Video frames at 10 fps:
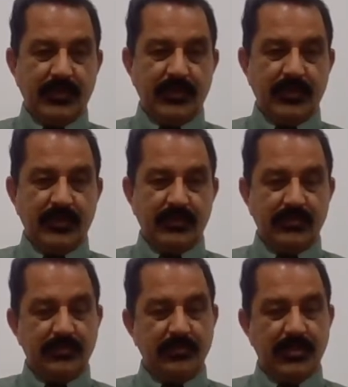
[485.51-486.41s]

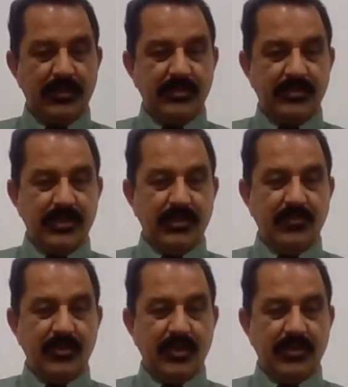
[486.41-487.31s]
But still
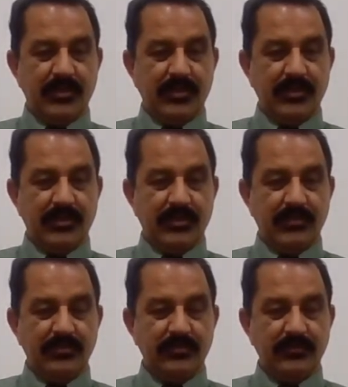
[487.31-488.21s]
we are in
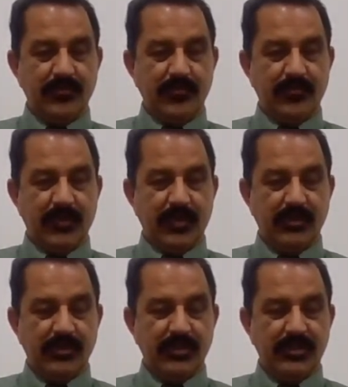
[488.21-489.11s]
the
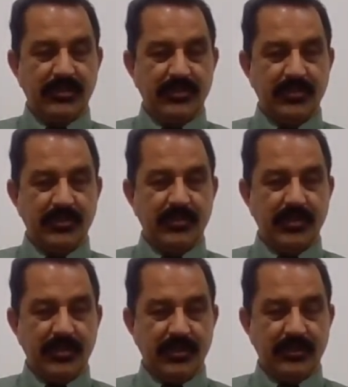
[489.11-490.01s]
concrete session.
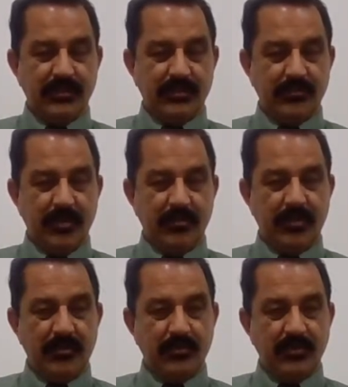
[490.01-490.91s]
Another maybe